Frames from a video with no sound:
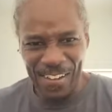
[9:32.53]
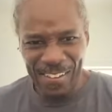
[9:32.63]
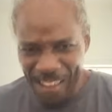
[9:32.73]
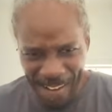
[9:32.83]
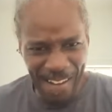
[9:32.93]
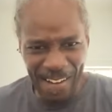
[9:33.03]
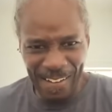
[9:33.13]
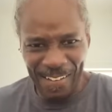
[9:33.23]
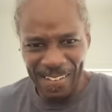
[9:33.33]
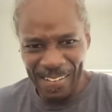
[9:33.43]

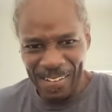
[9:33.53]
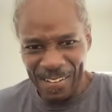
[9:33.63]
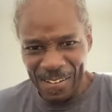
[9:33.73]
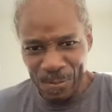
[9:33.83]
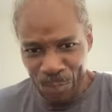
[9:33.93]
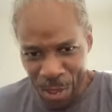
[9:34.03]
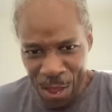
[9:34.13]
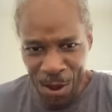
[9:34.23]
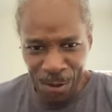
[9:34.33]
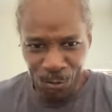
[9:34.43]
Yeah!
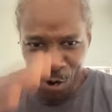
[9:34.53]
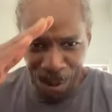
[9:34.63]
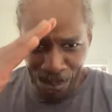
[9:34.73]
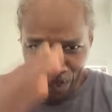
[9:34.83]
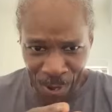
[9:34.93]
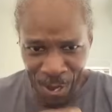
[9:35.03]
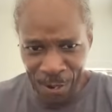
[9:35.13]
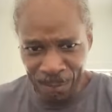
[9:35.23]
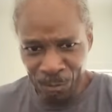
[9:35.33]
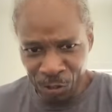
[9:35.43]
Bam! What up,
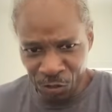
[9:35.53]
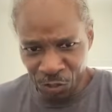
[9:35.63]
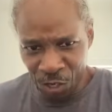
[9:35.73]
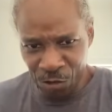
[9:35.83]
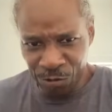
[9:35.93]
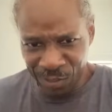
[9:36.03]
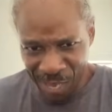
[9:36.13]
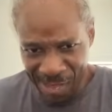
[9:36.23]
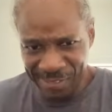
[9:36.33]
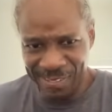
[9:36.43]
Bam? We see you.
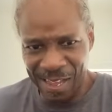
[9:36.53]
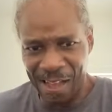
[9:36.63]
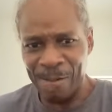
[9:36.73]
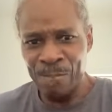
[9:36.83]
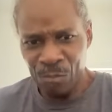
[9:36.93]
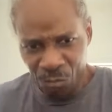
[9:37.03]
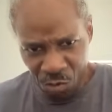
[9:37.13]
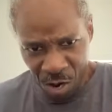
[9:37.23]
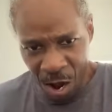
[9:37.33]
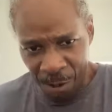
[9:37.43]
Tata.
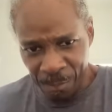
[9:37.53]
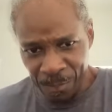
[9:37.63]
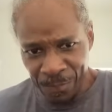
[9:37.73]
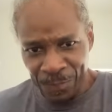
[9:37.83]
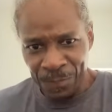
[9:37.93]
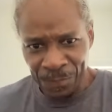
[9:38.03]
What up?